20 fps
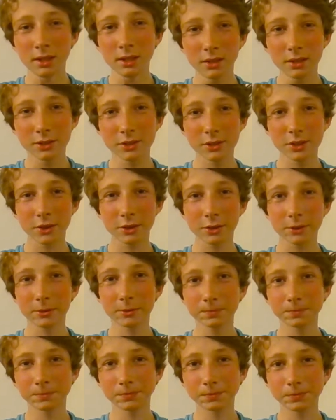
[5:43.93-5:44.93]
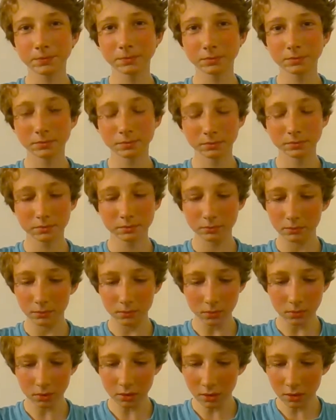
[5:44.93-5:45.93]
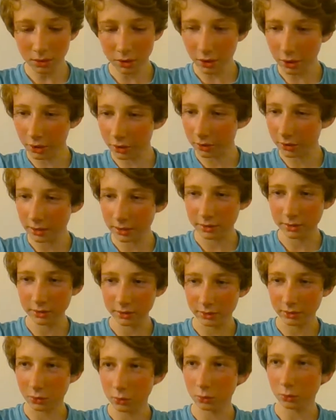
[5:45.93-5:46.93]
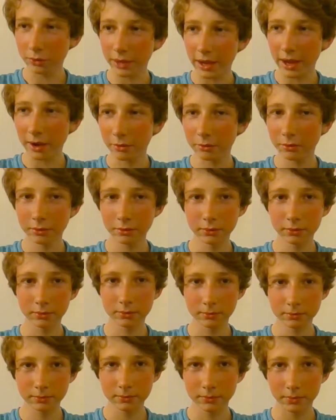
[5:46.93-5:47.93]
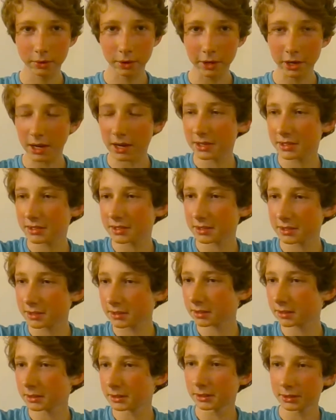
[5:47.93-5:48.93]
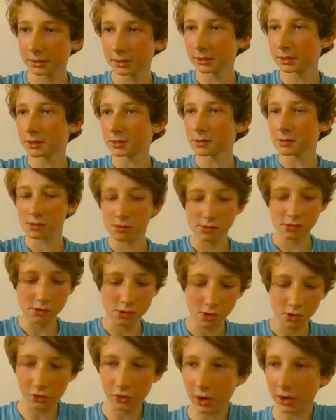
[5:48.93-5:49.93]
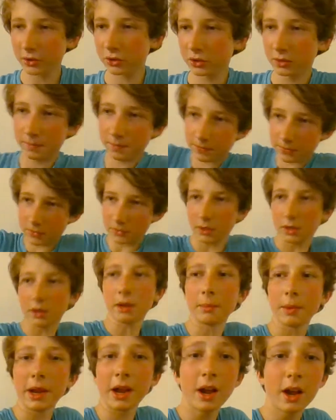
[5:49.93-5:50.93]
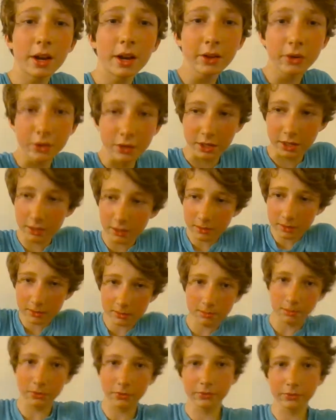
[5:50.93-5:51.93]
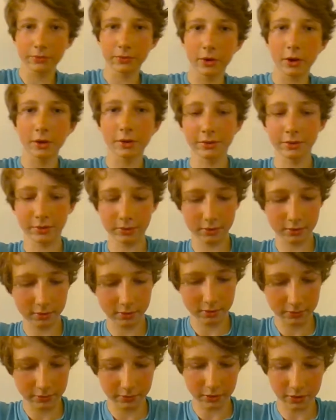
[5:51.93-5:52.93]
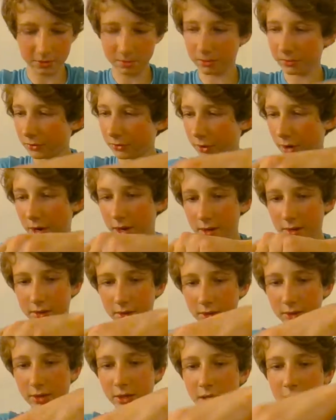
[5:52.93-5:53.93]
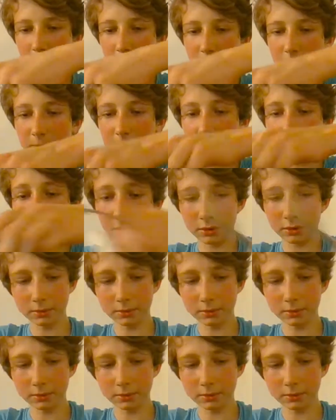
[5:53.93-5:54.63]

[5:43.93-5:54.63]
So, anything to cool down, very nice. So actually, I'll get my honey on here first before I eat it with milk.